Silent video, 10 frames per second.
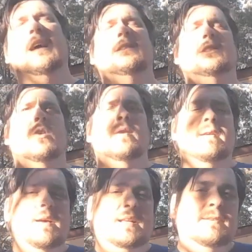And so
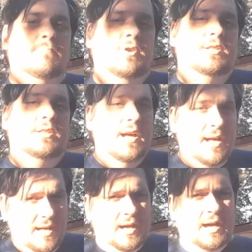it makes the British
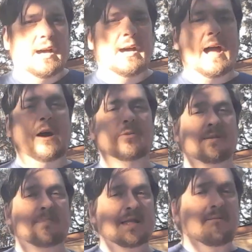out
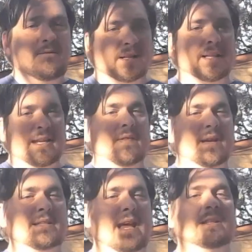to be the villain in
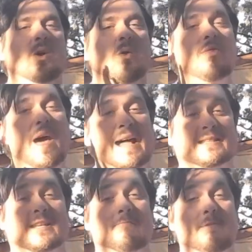this. And so
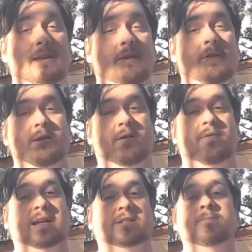that's going to be another big
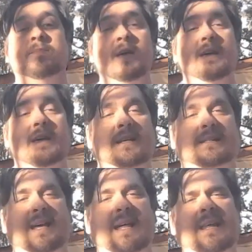factor, is
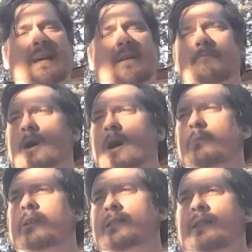that
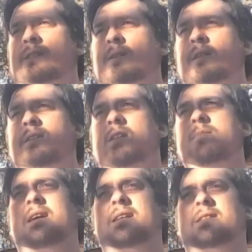public sentiment is going to
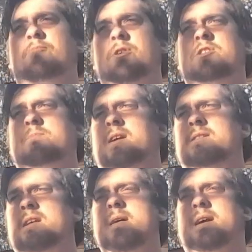be against the British
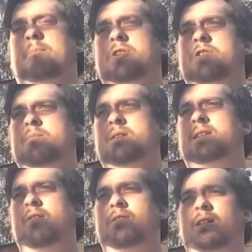because they make a bunch of
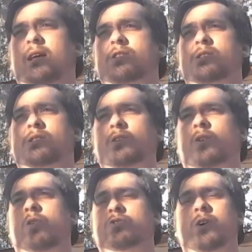miscalculations
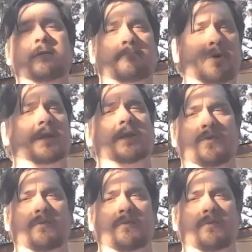on trying to put this